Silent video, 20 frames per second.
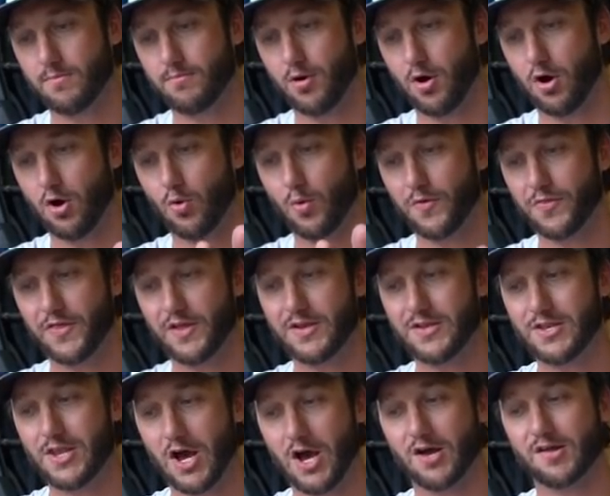ball with the
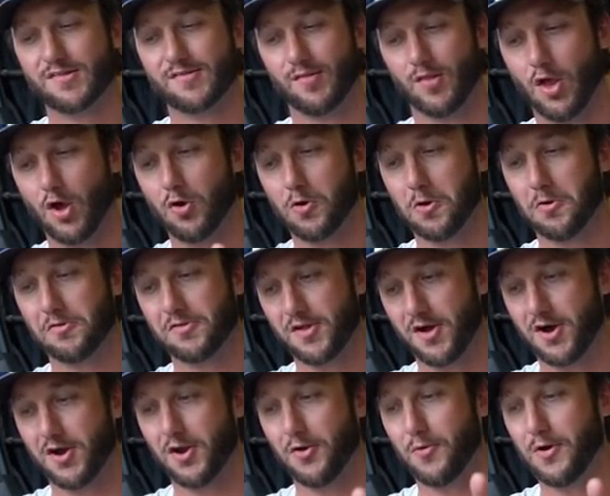Ducks logos
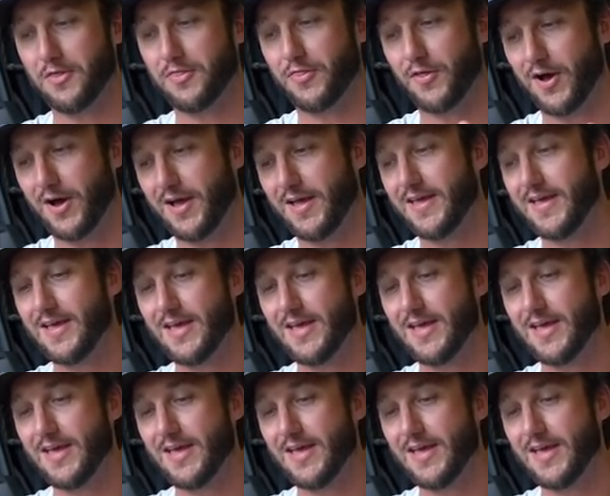on it. We thought